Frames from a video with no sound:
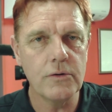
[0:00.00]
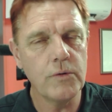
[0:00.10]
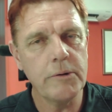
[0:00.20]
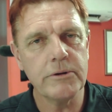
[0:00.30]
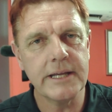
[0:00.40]

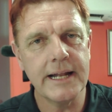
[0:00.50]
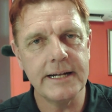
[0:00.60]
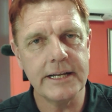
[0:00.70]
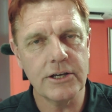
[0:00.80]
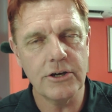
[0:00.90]
we would get an
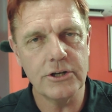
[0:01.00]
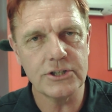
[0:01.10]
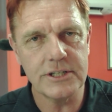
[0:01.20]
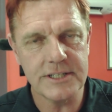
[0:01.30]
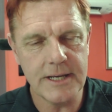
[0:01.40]
incursion
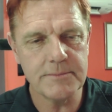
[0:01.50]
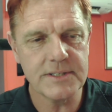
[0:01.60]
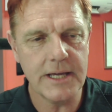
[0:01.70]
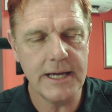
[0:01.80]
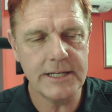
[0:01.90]
at some
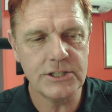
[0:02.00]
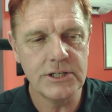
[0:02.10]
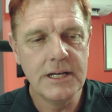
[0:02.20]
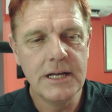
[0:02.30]
stage.